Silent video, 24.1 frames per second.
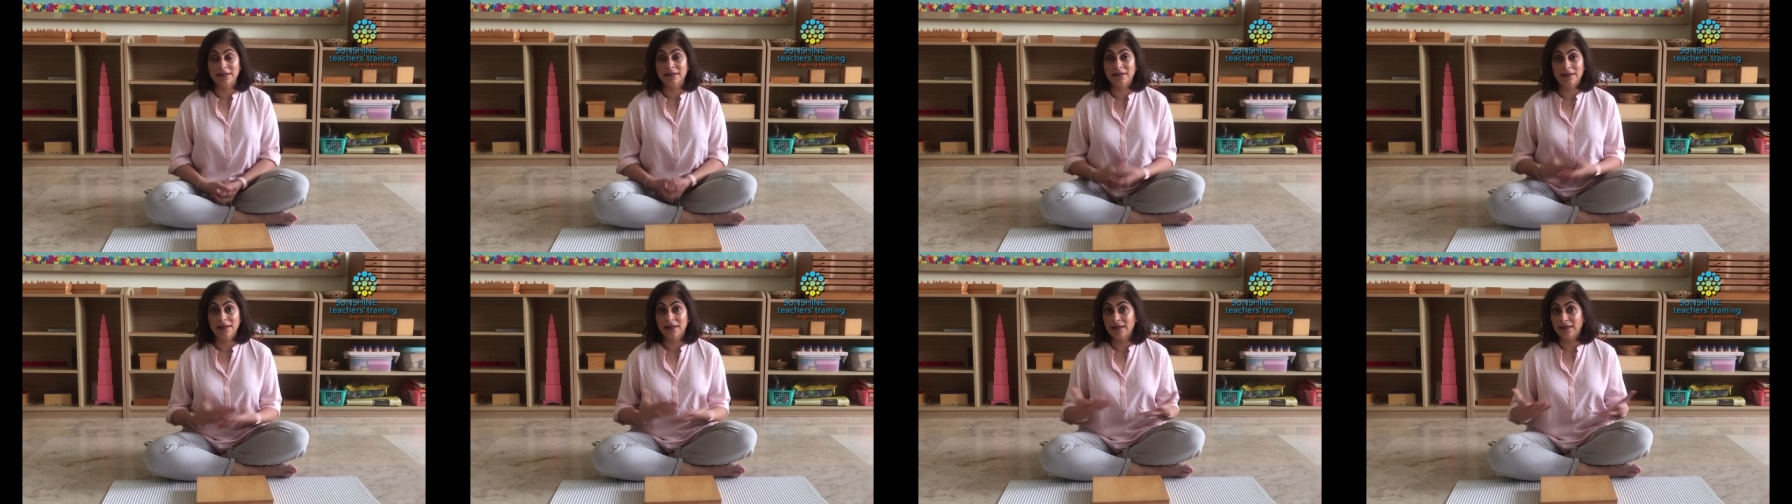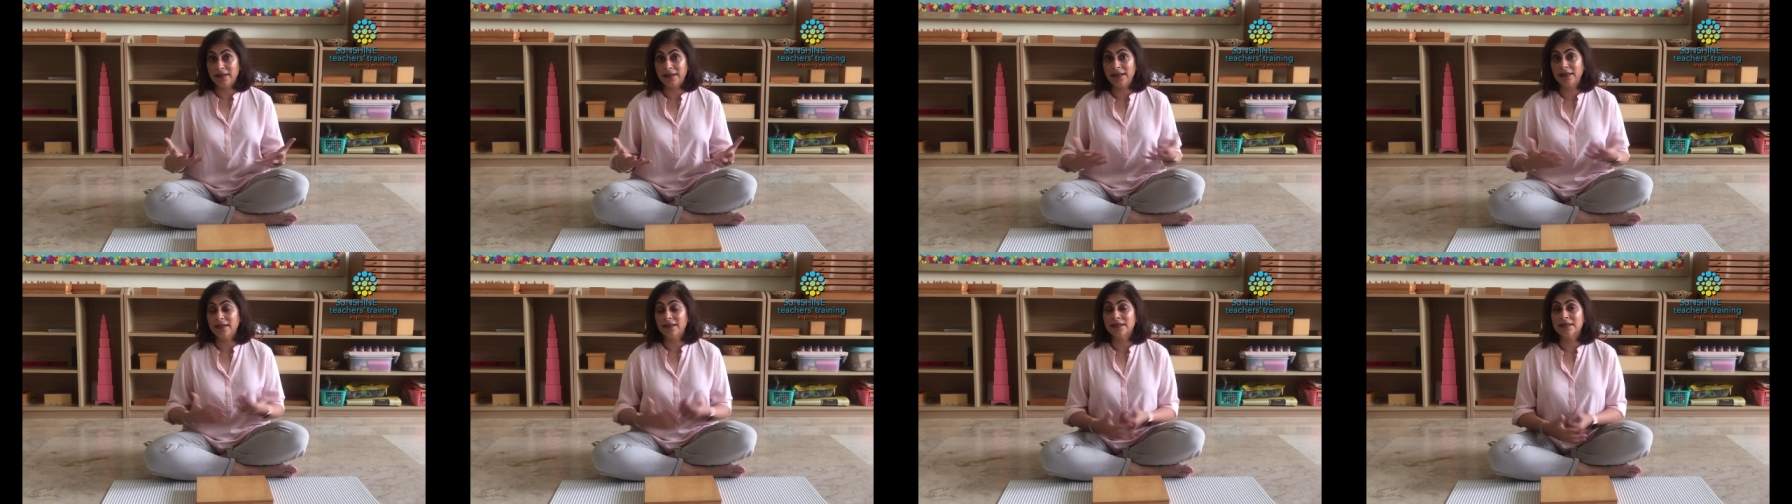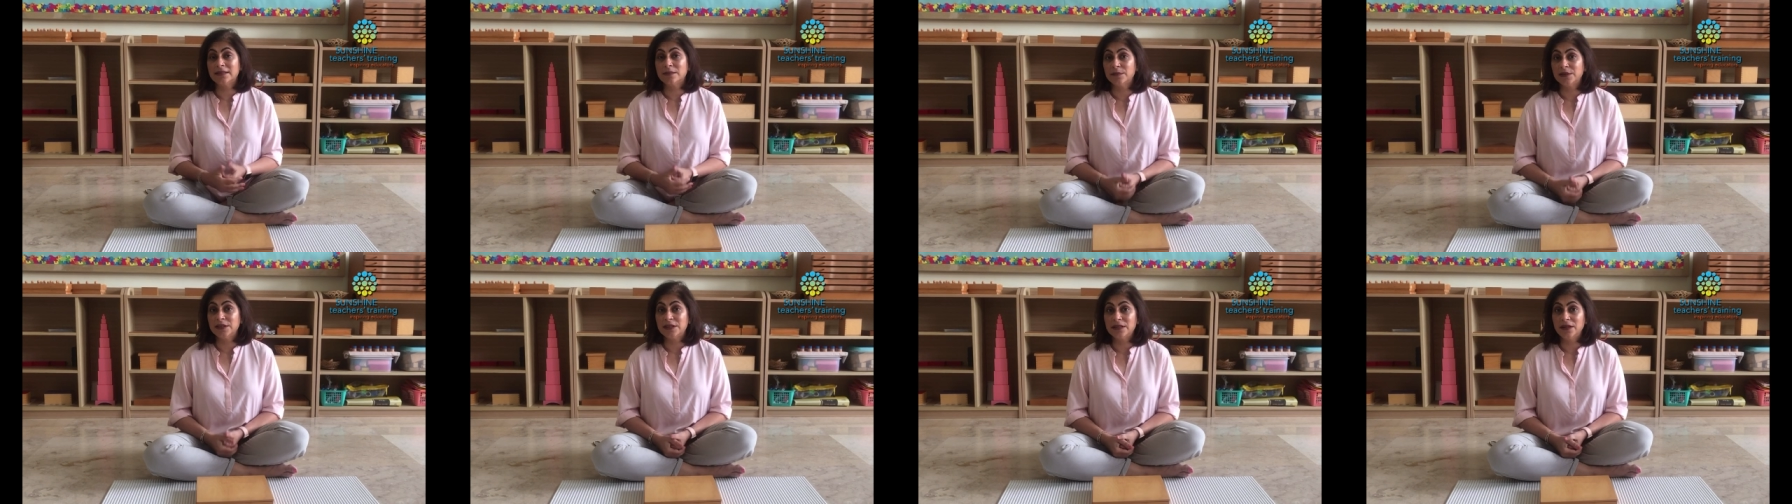learning
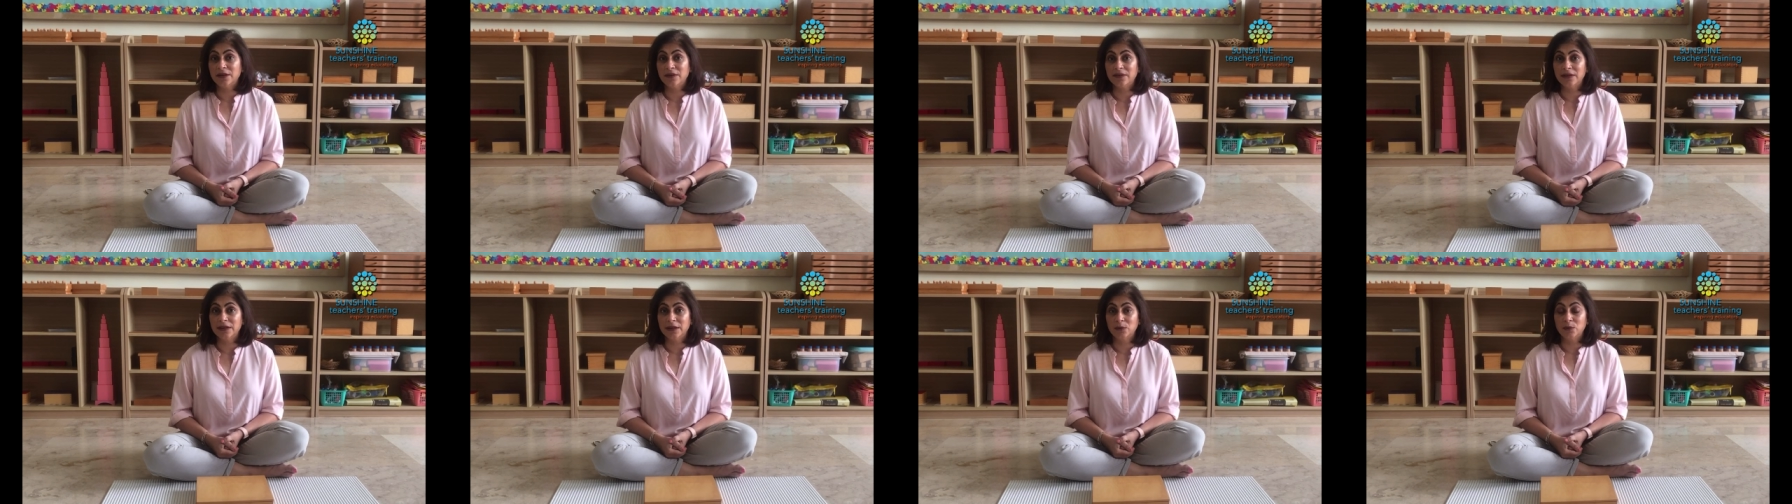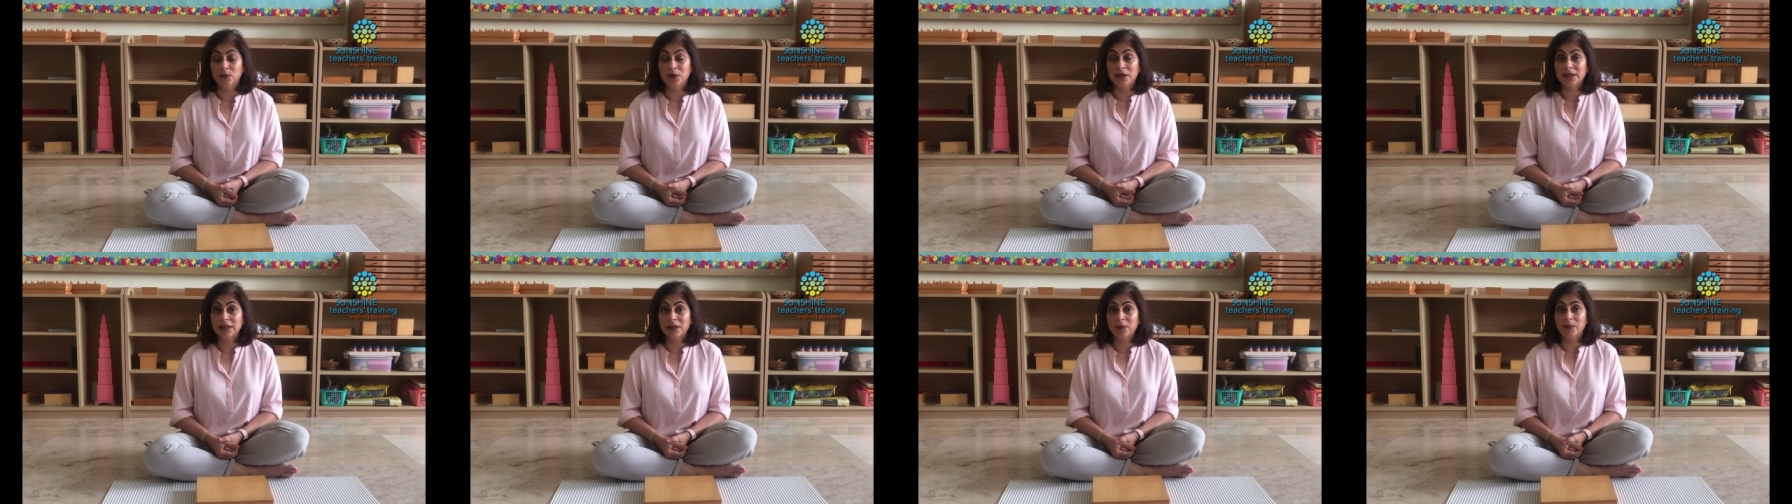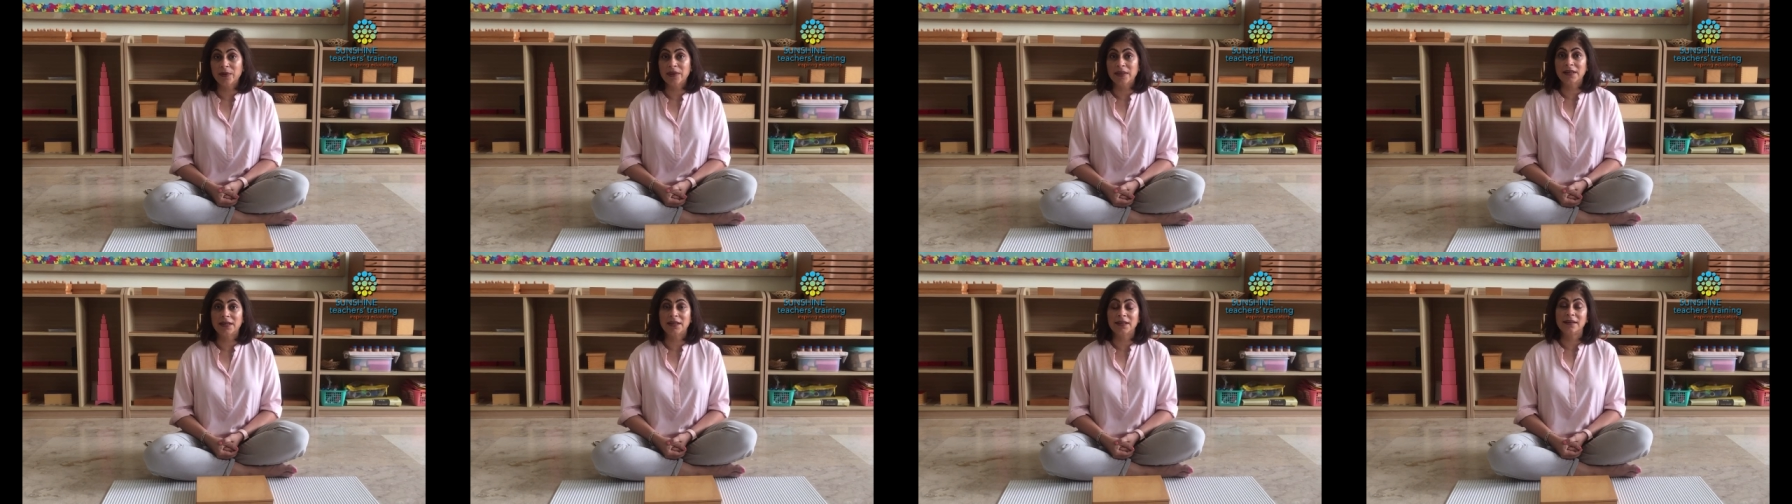this material, working
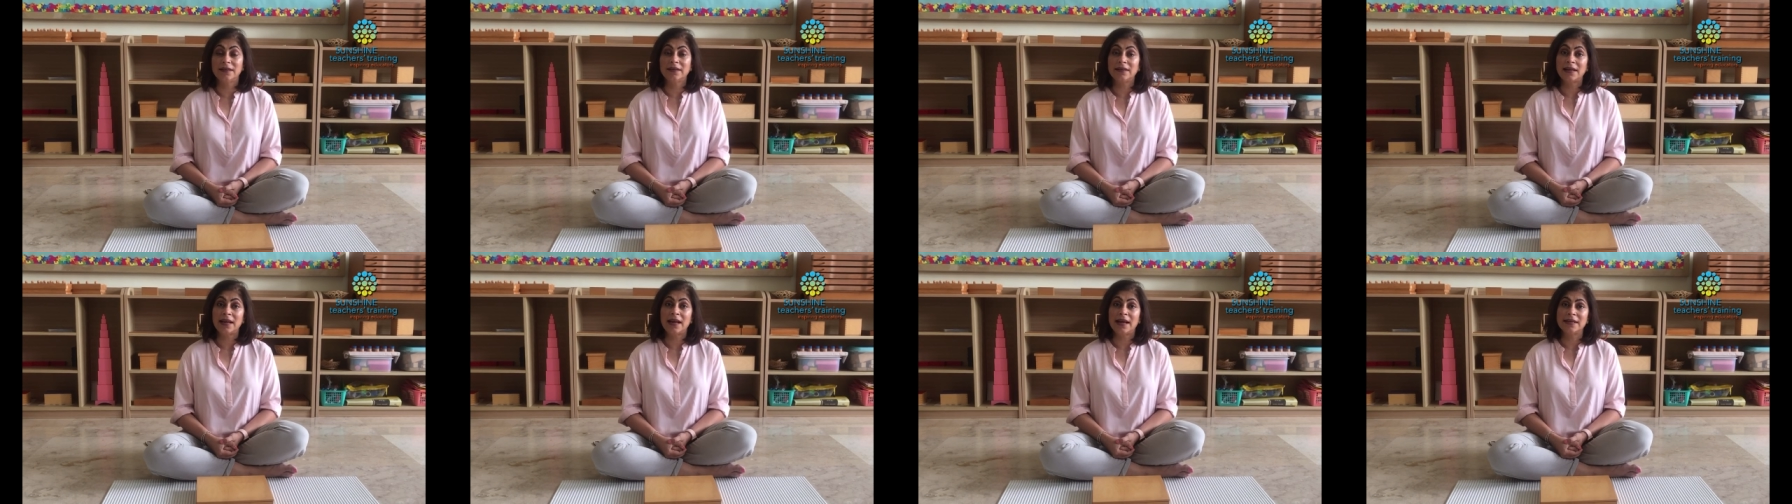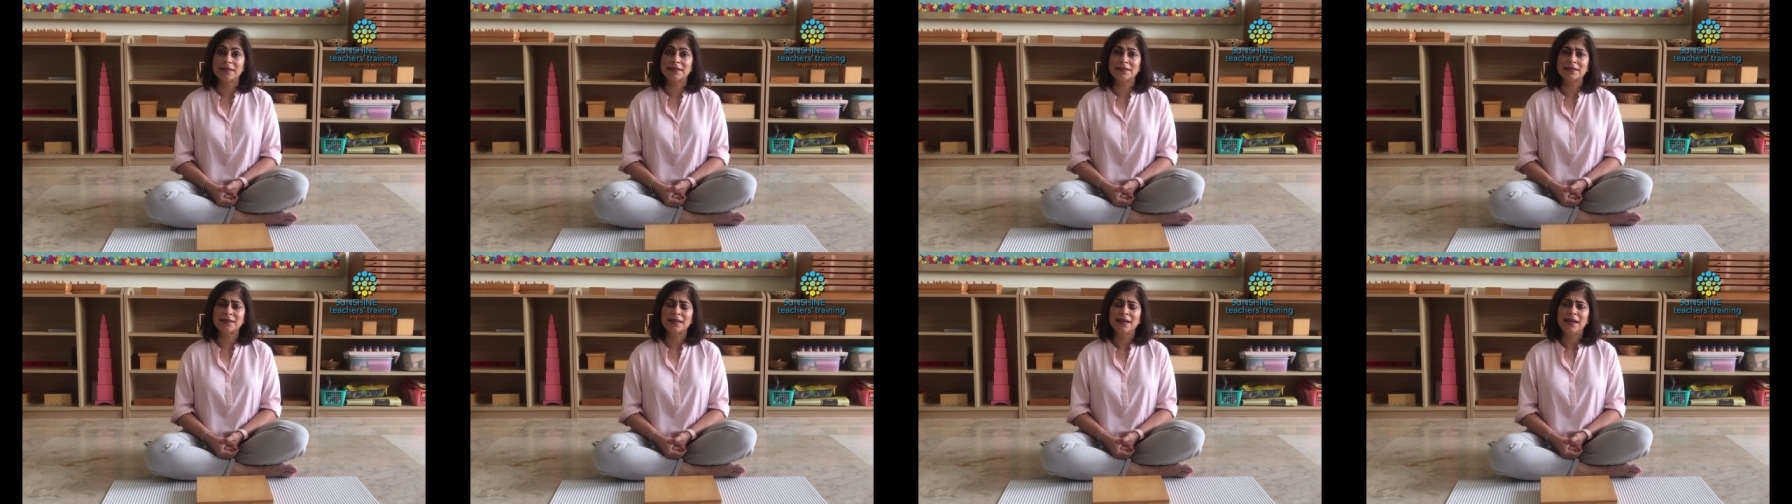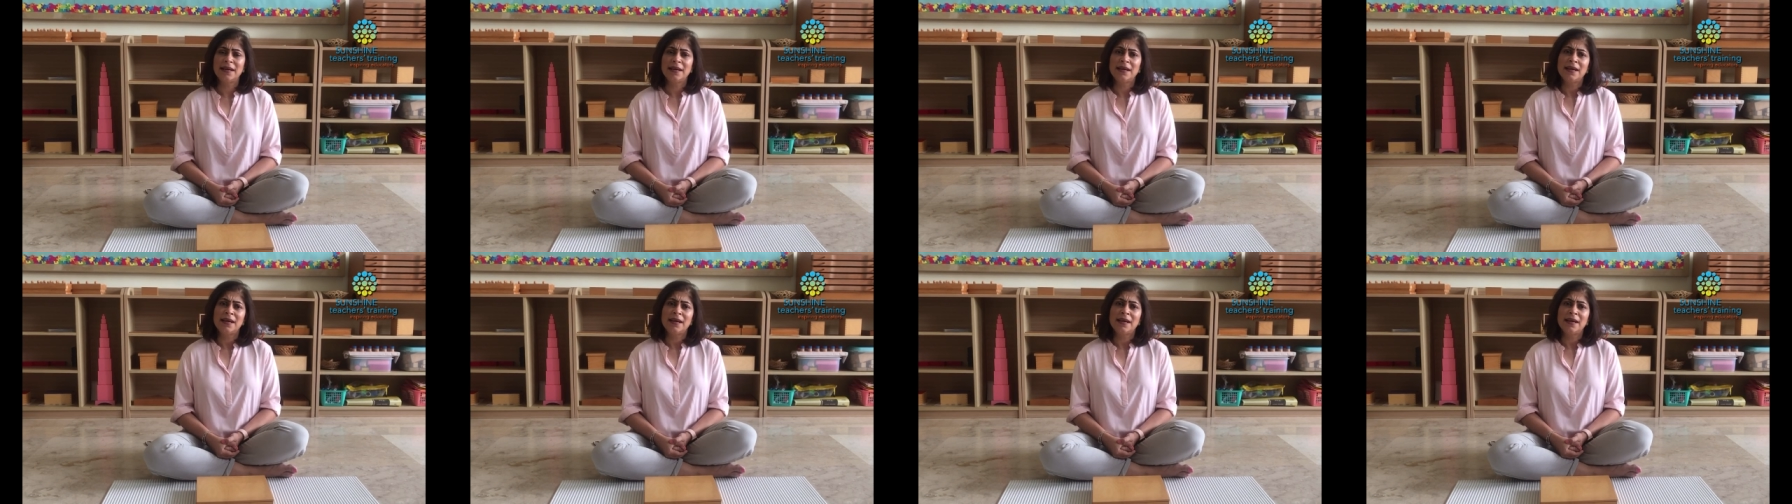with it in class,